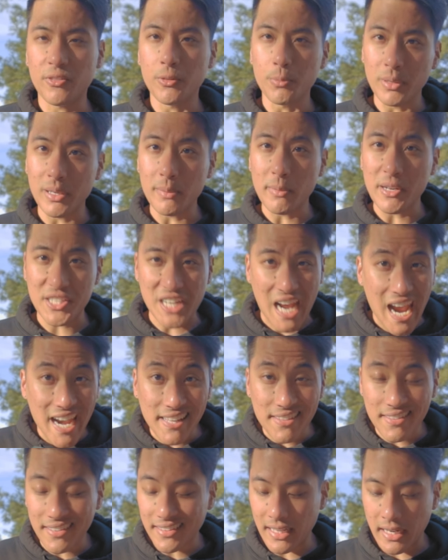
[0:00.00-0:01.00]
for pretty much
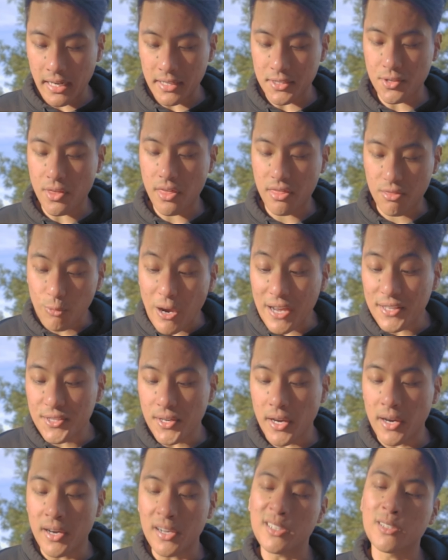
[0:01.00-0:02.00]
anything that has threads
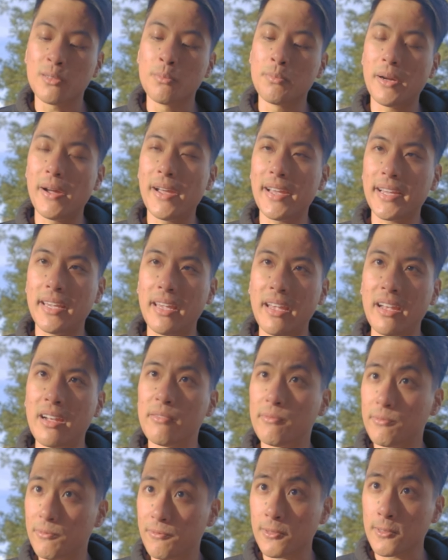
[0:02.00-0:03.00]
on your bike,
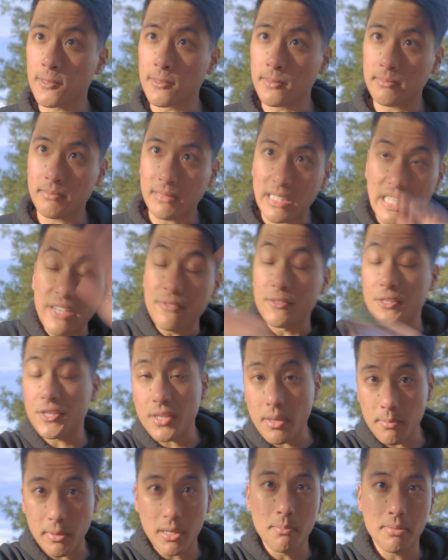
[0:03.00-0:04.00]
and for even
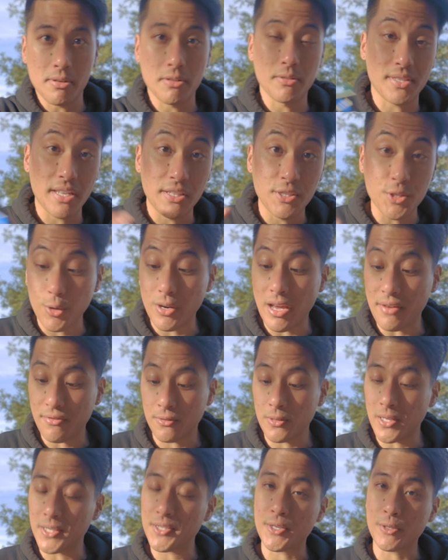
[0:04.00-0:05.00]
some components that don't have
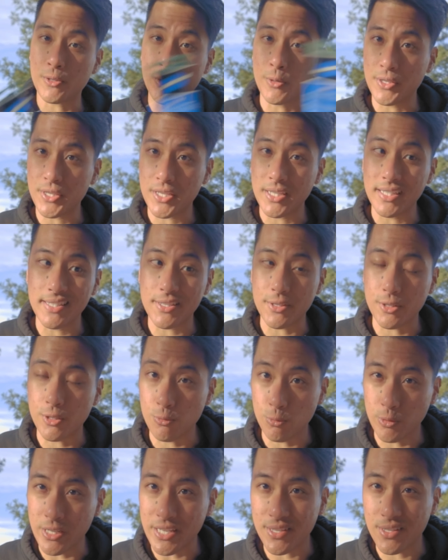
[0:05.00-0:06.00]
threads, you're going to need to
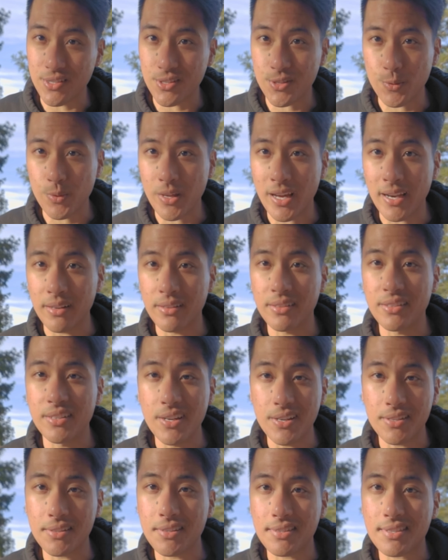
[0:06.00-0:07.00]
grease it so that it
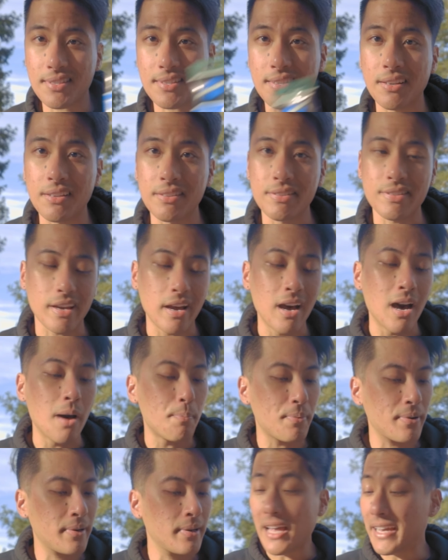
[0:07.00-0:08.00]
doesn't seize up.
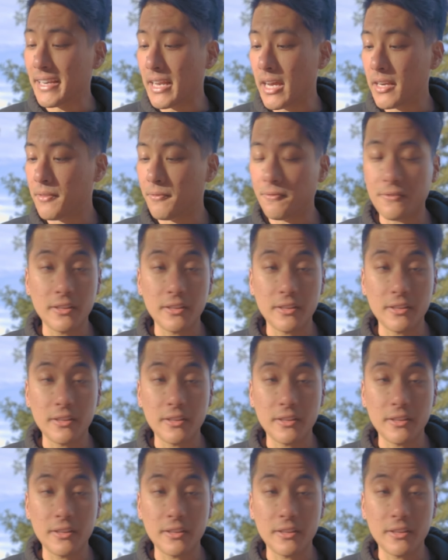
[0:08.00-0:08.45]
Flathead and